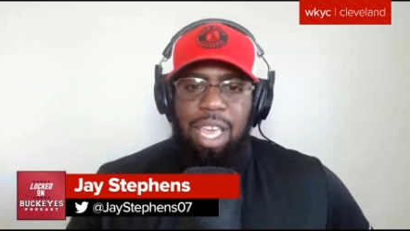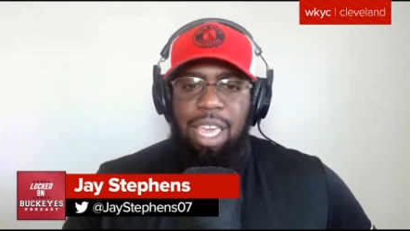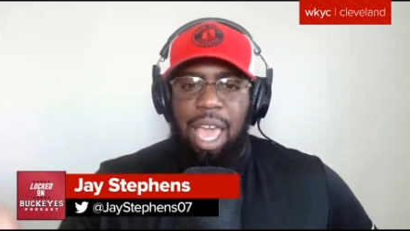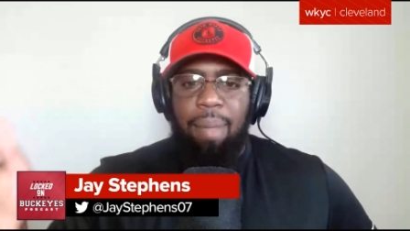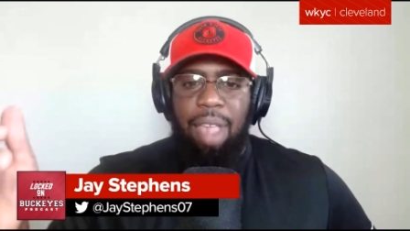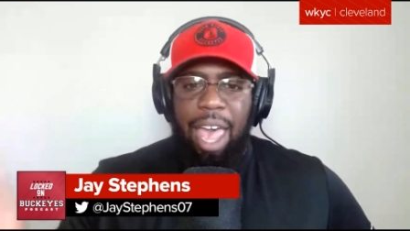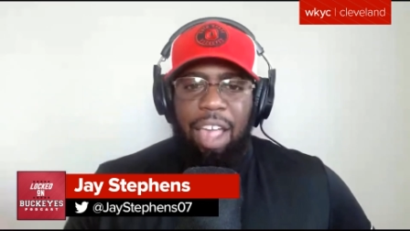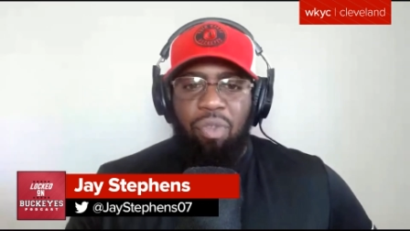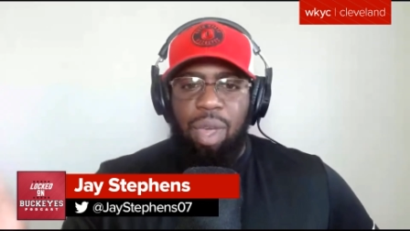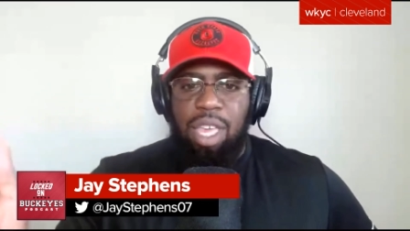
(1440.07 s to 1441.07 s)
games
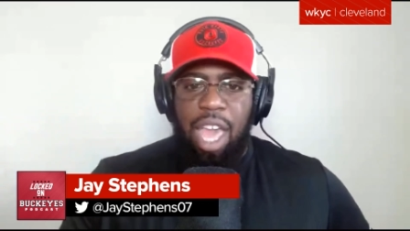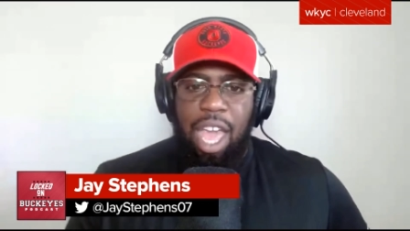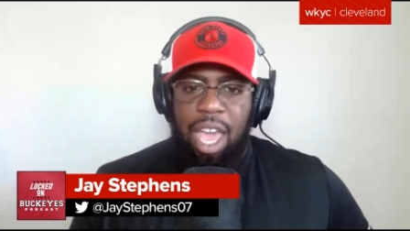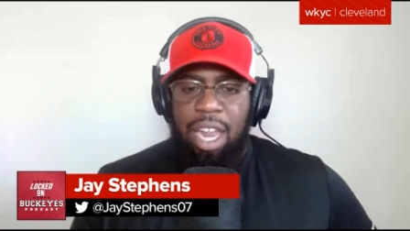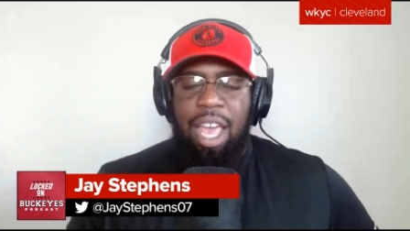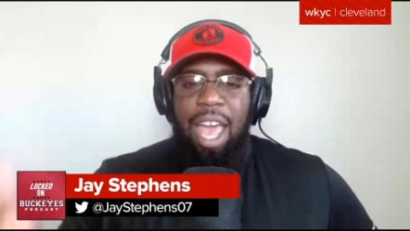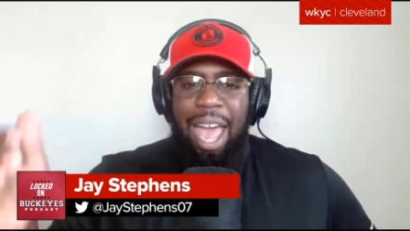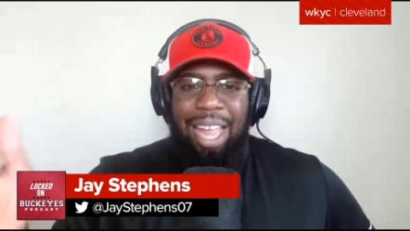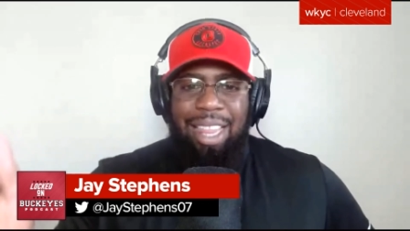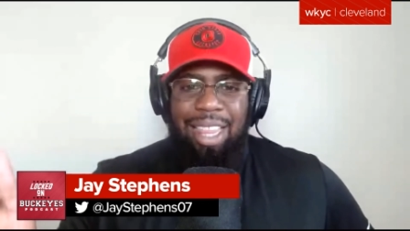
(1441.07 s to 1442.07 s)
as we can
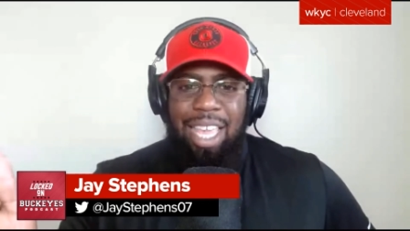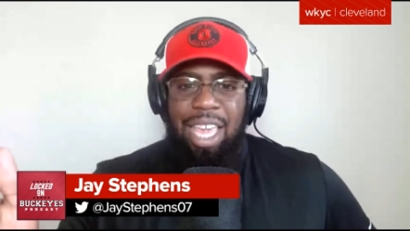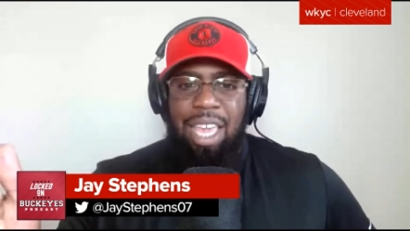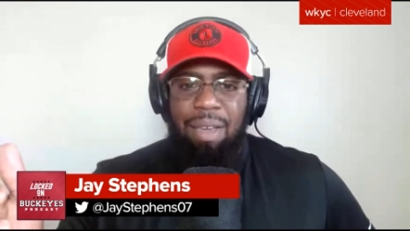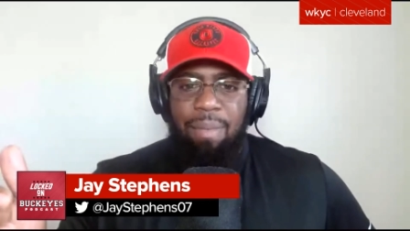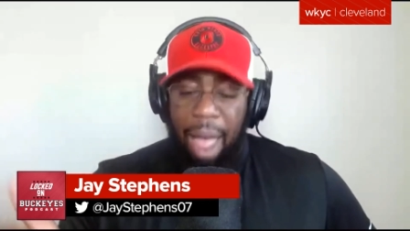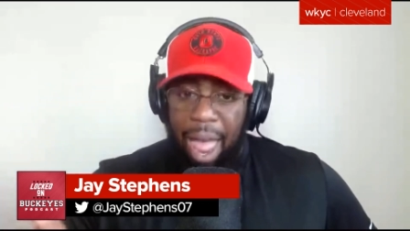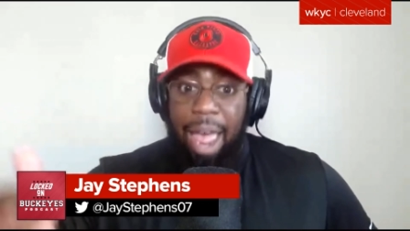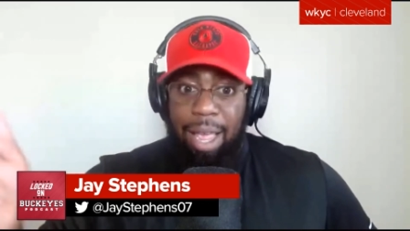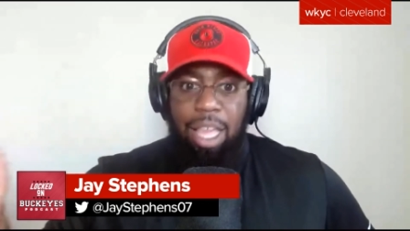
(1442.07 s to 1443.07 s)
at the
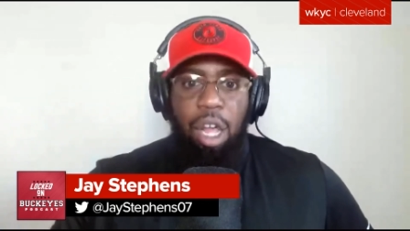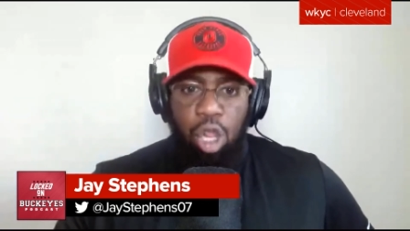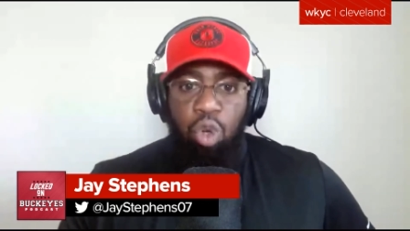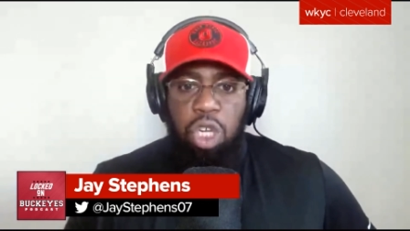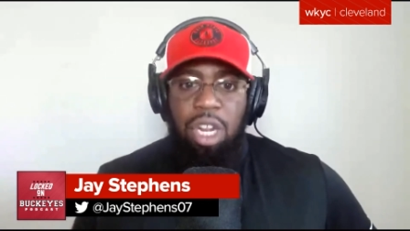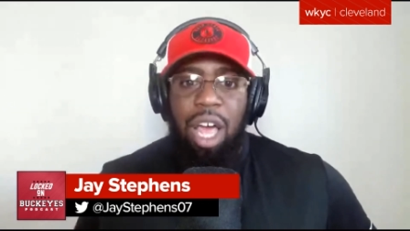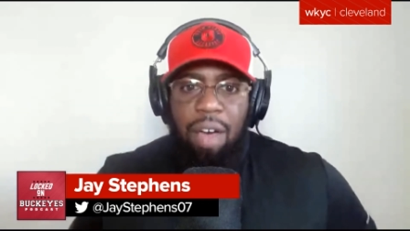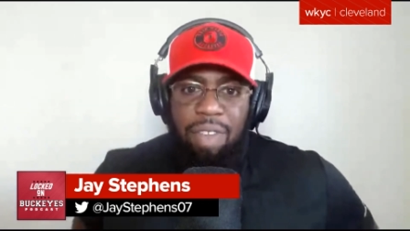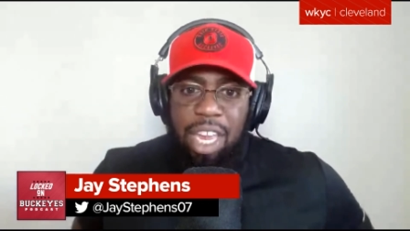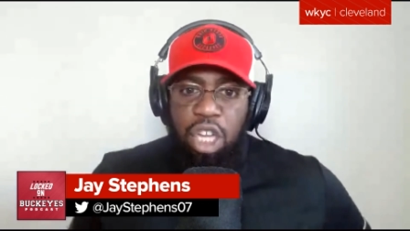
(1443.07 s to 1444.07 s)
conclusion
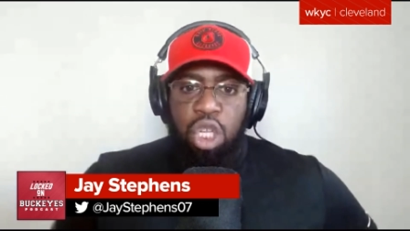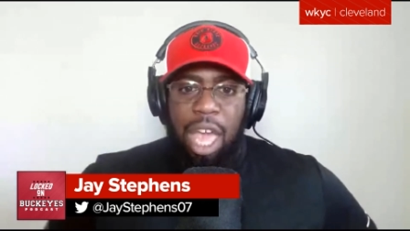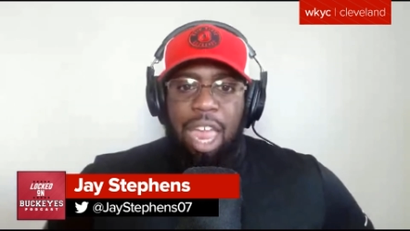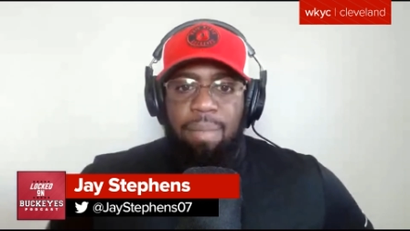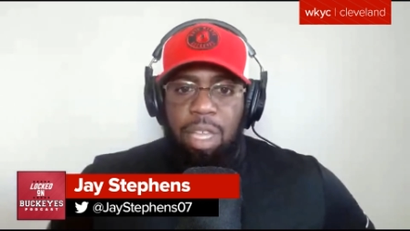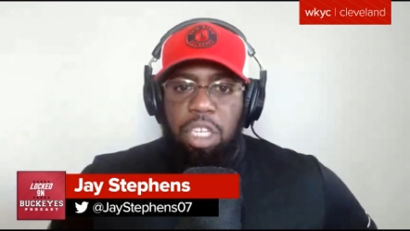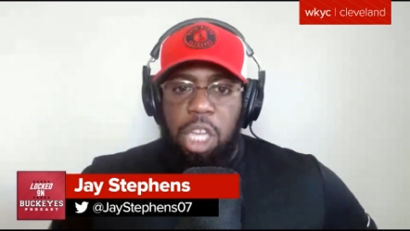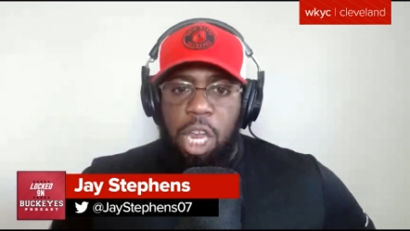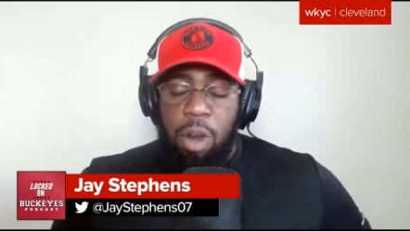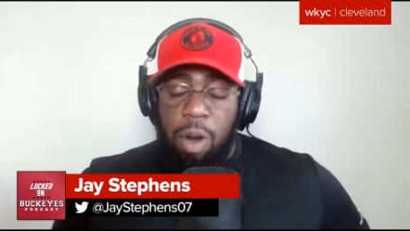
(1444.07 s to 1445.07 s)
of each game this
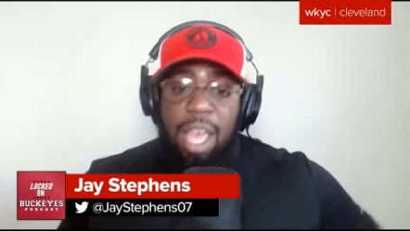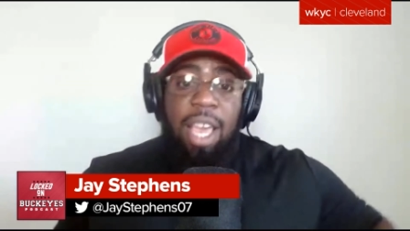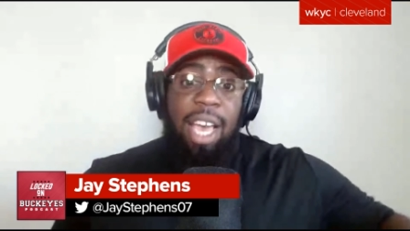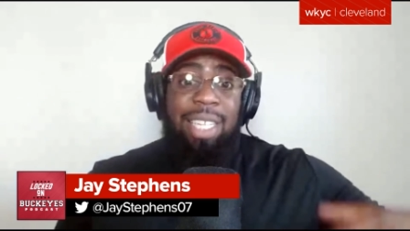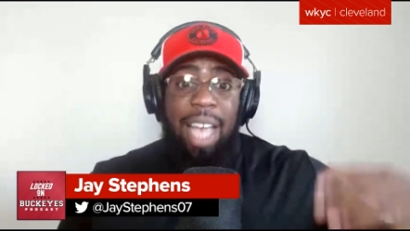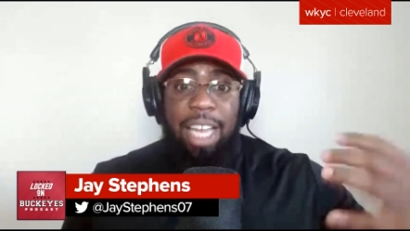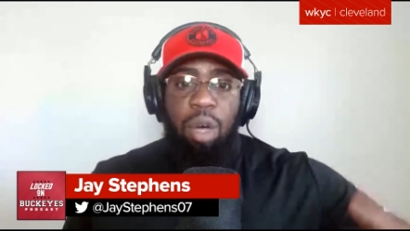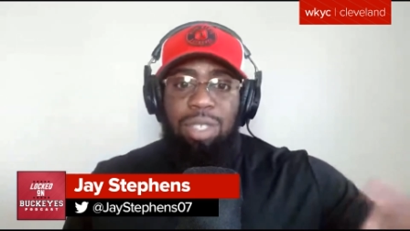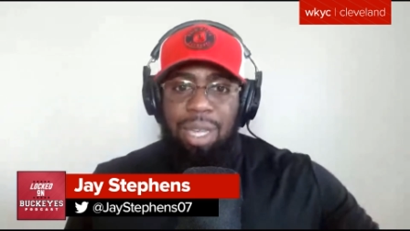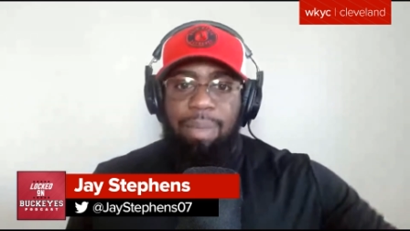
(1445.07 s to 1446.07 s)
year. Yes, I
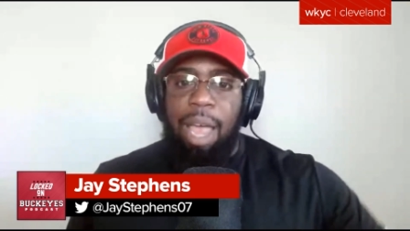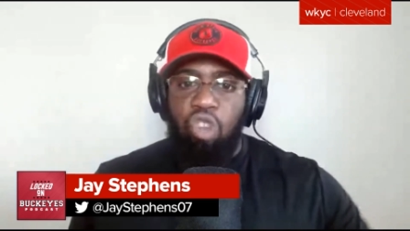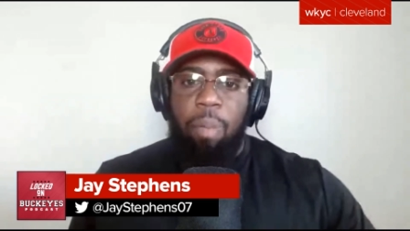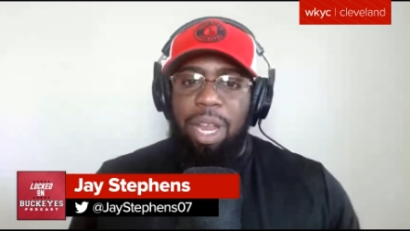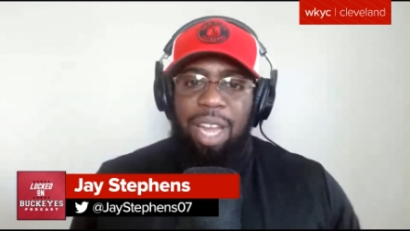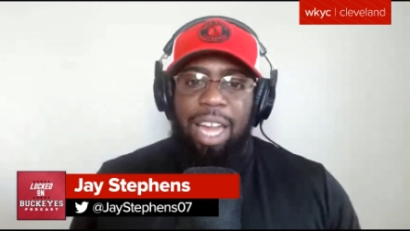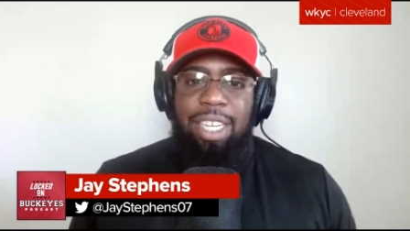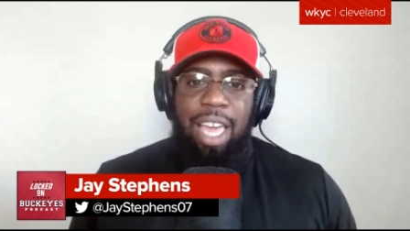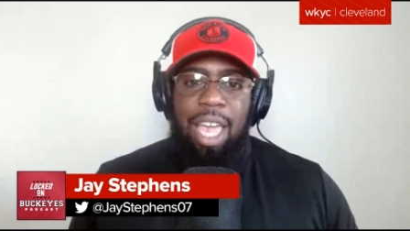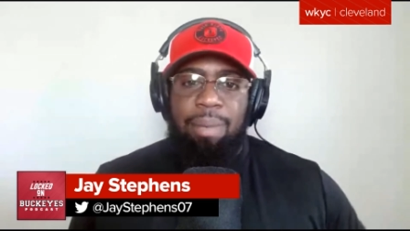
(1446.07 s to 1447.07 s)
know some games will be
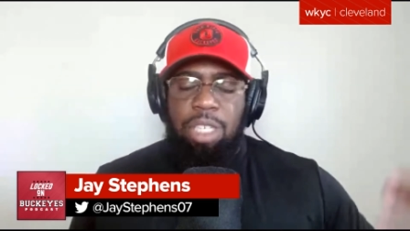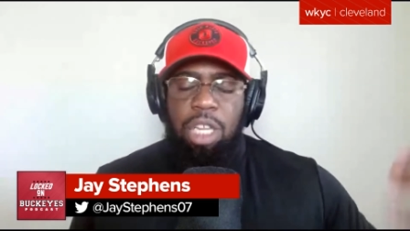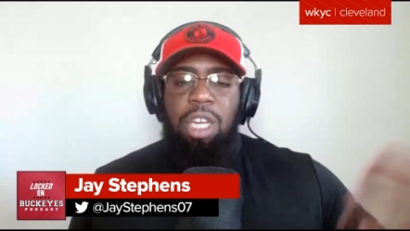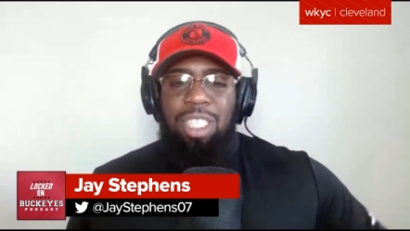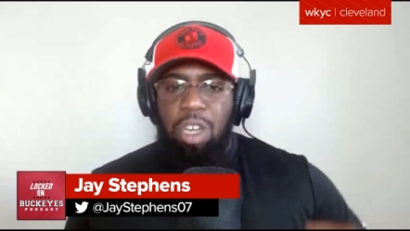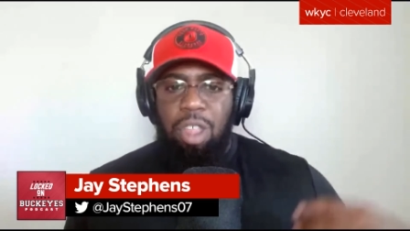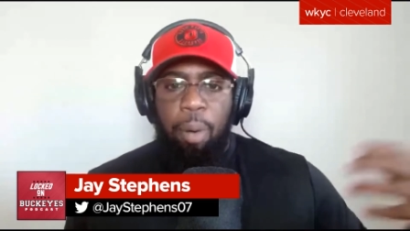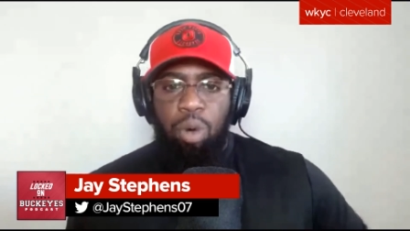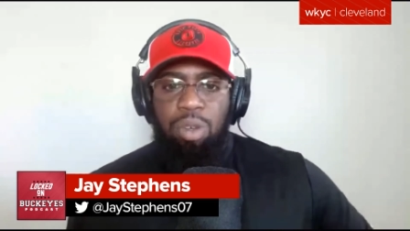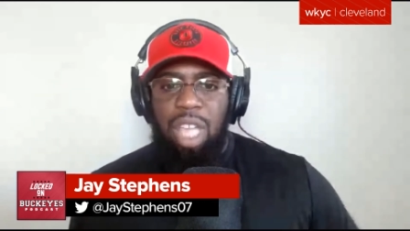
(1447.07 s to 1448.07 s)
night games, so the
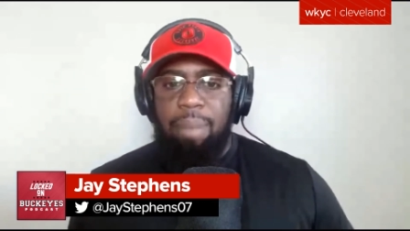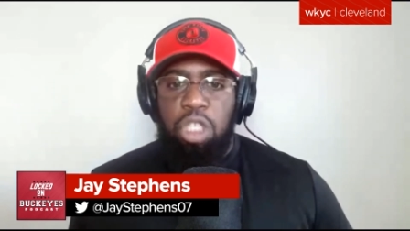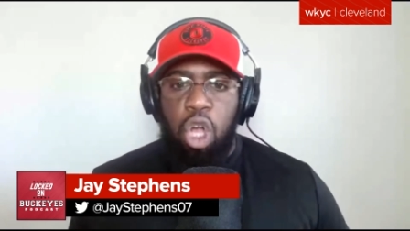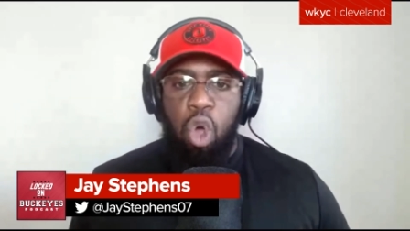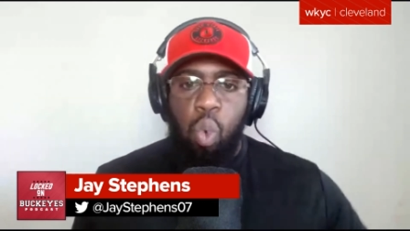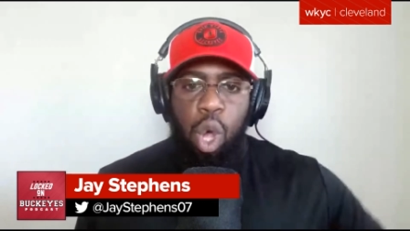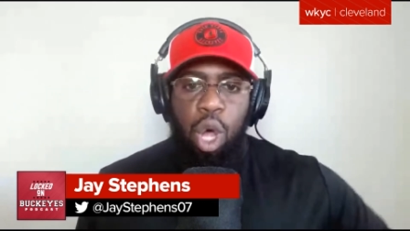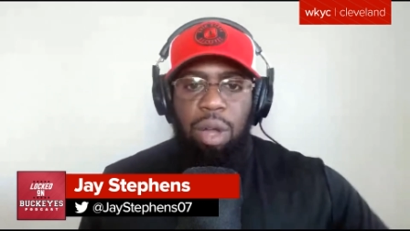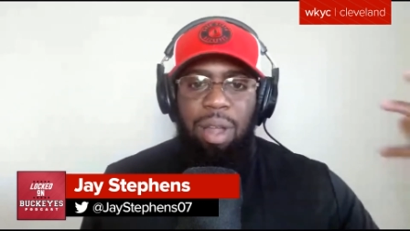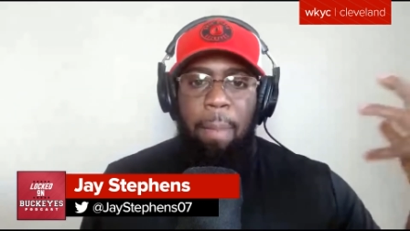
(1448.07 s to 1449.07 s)
post game show
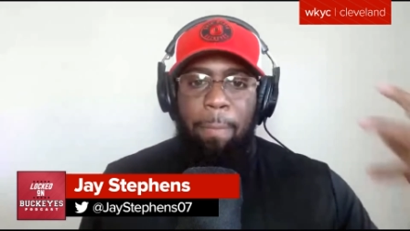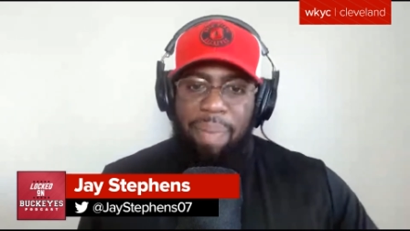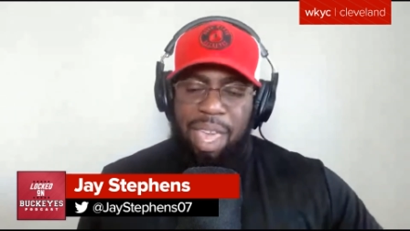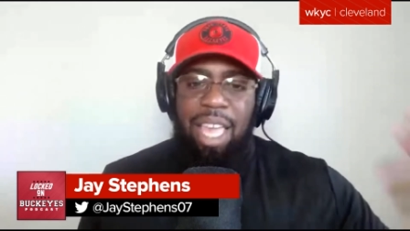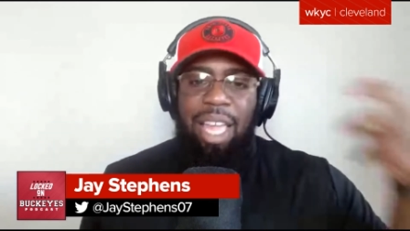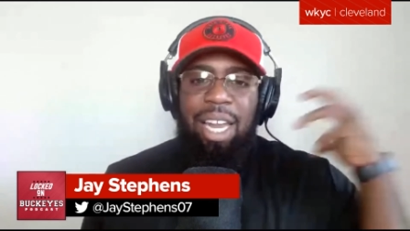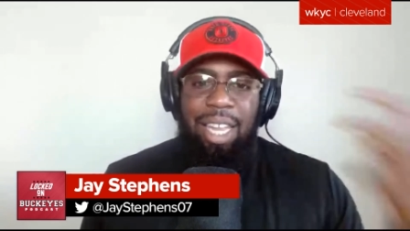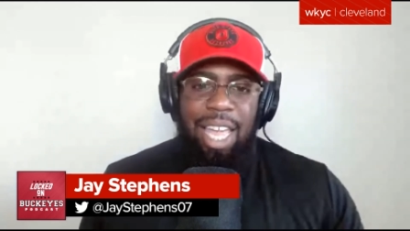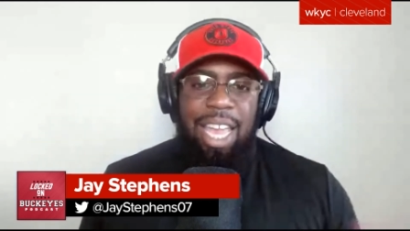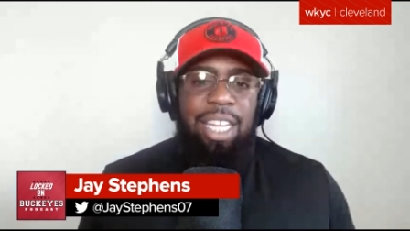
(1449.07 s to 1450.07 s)
will be
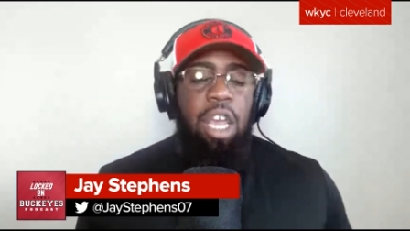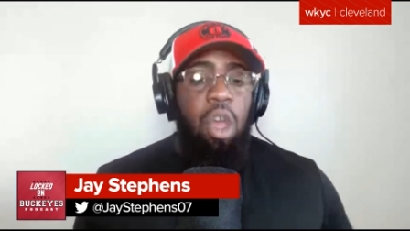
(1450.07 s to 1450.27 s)
late.